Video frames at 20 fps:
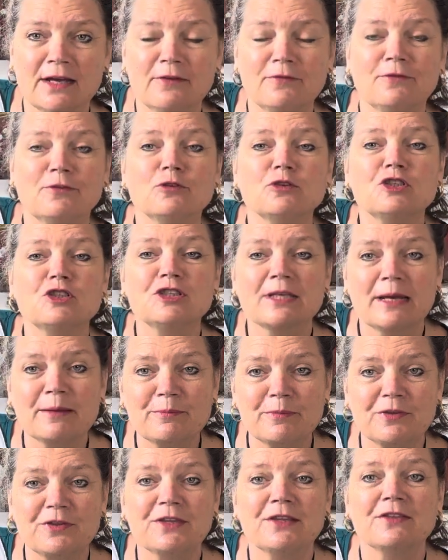for
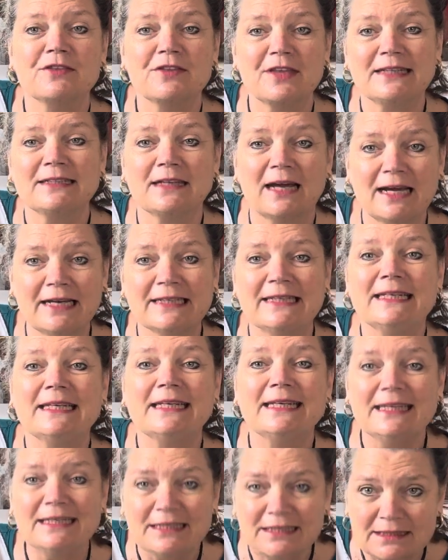something that I
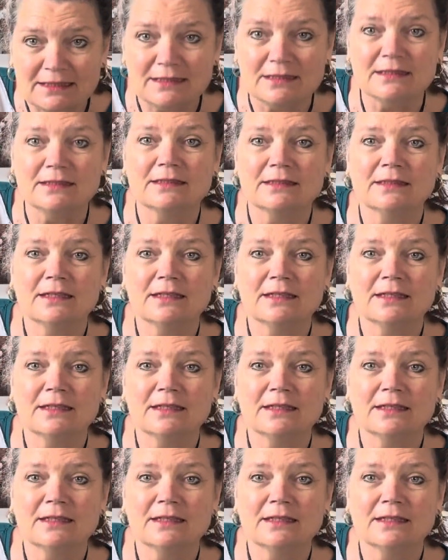need.